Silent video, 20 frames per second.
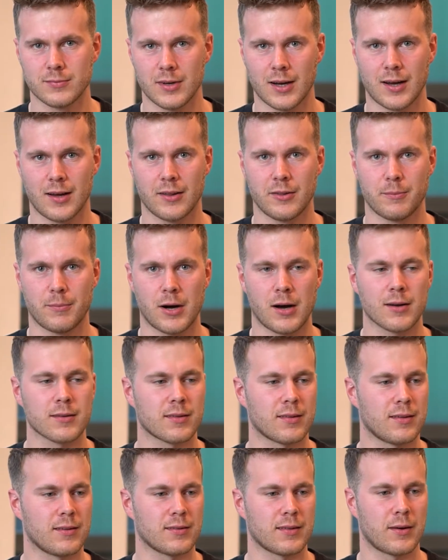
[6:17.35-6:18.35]
The
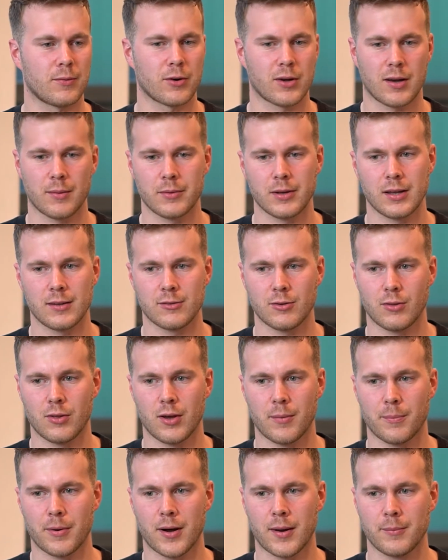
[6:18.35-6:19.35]
boxes that were coming into the
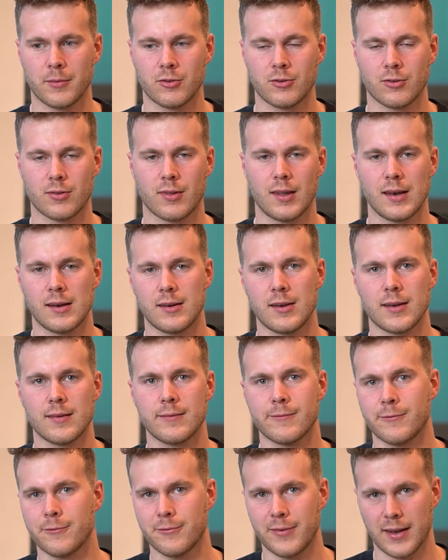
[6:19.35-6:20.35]
apartment, it
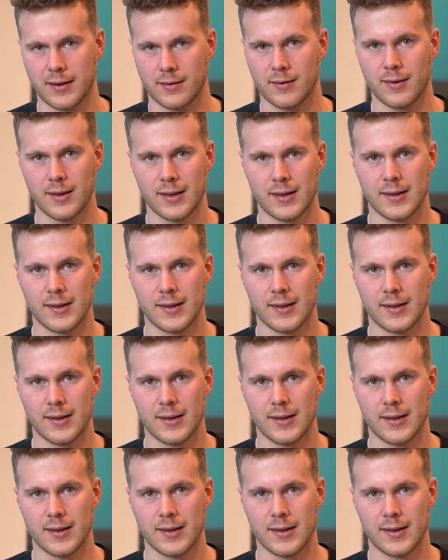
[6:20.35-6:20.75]
didn't fit.